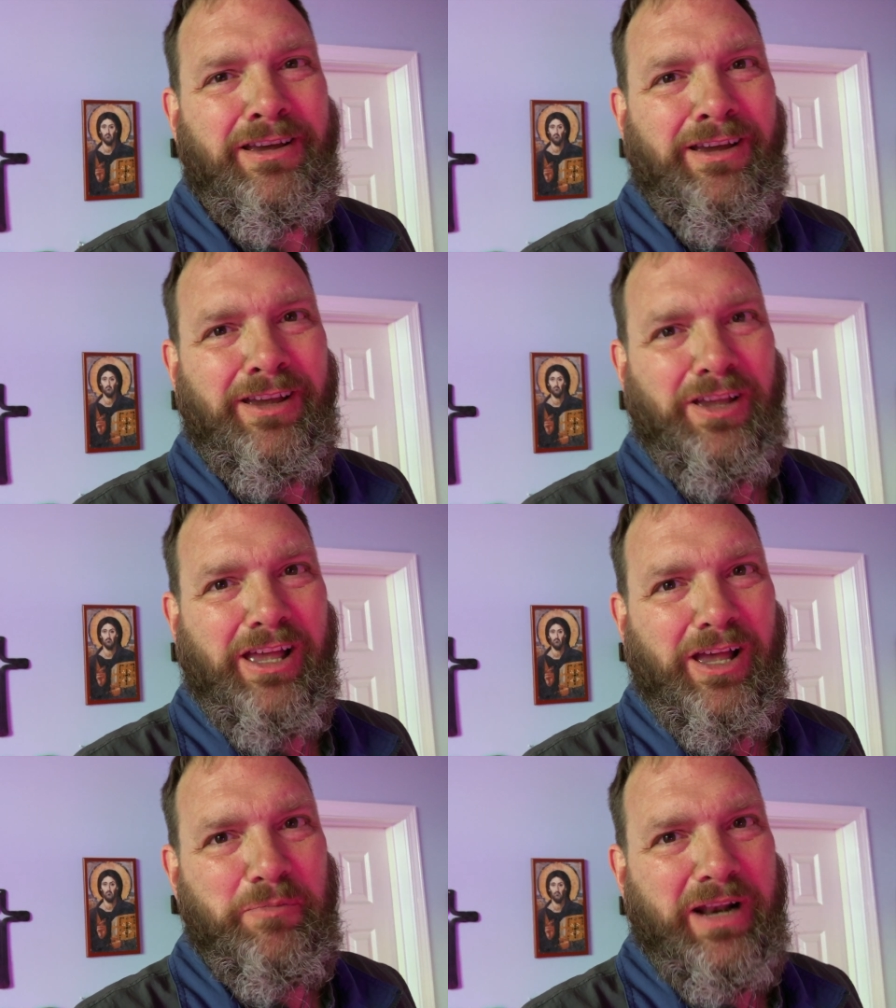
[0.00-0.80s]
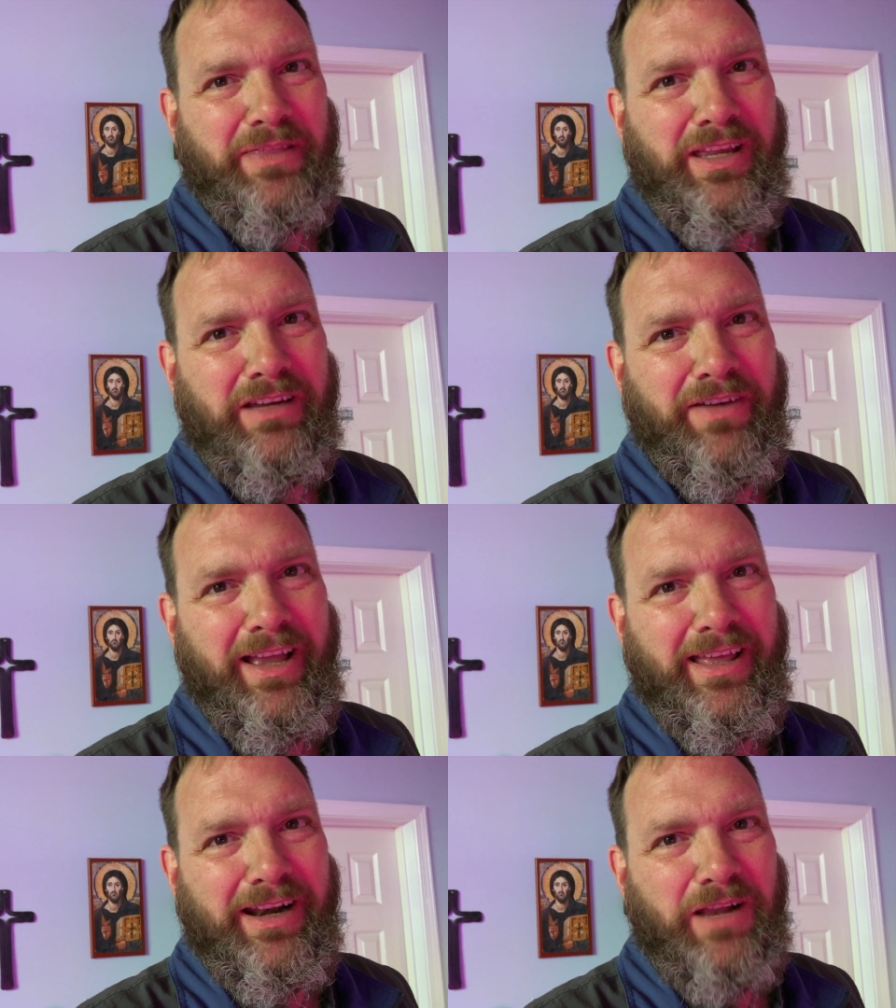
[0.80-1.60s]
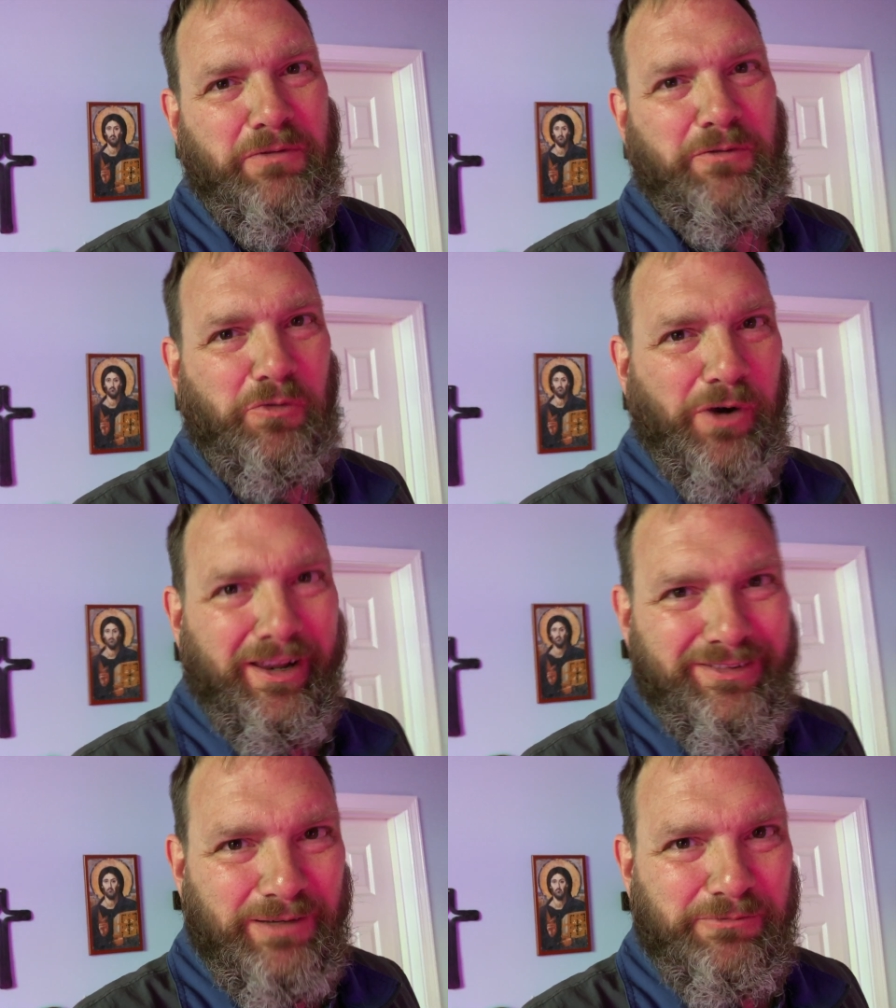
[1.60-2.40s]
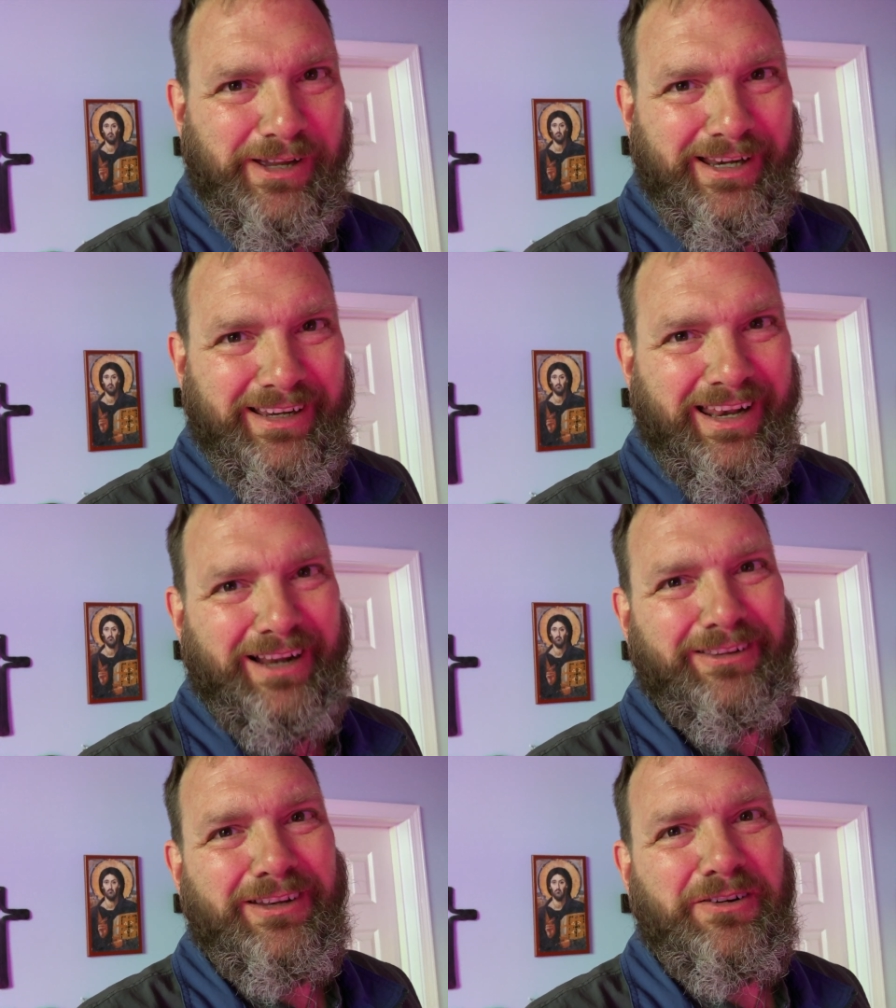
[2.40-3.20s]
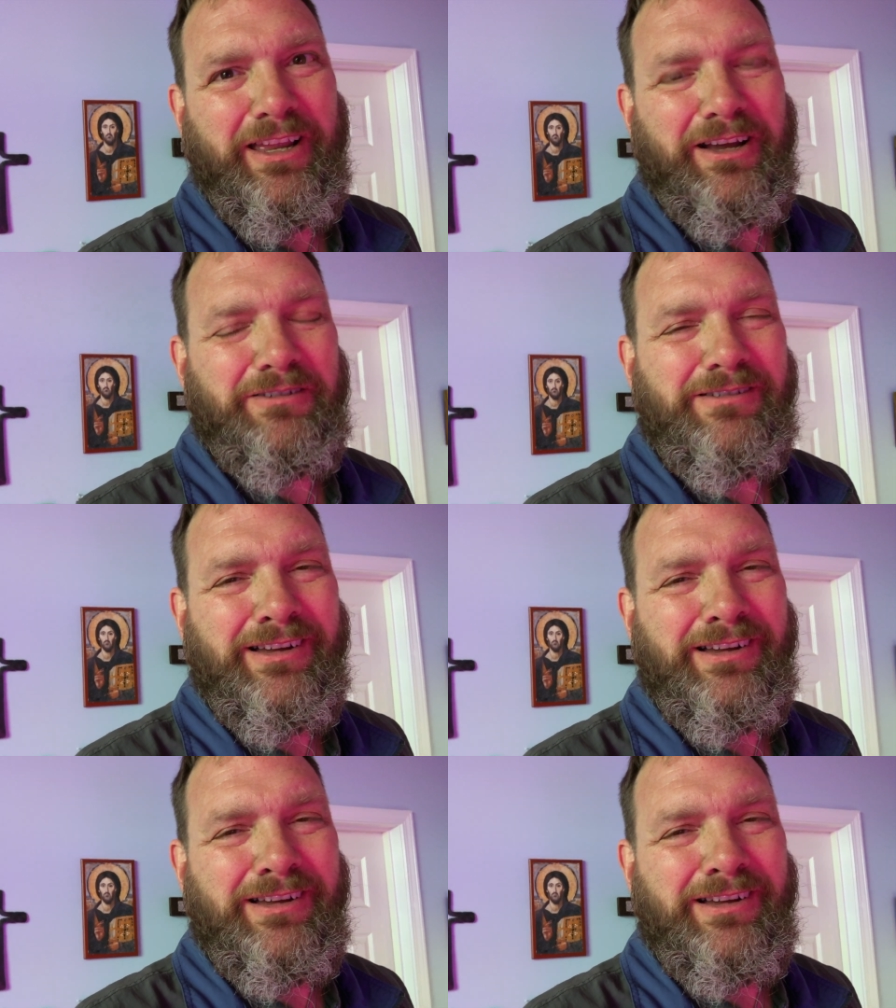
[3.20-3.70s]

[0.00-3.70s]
But I think I've had enough of a rest. I'm ready to get out there now.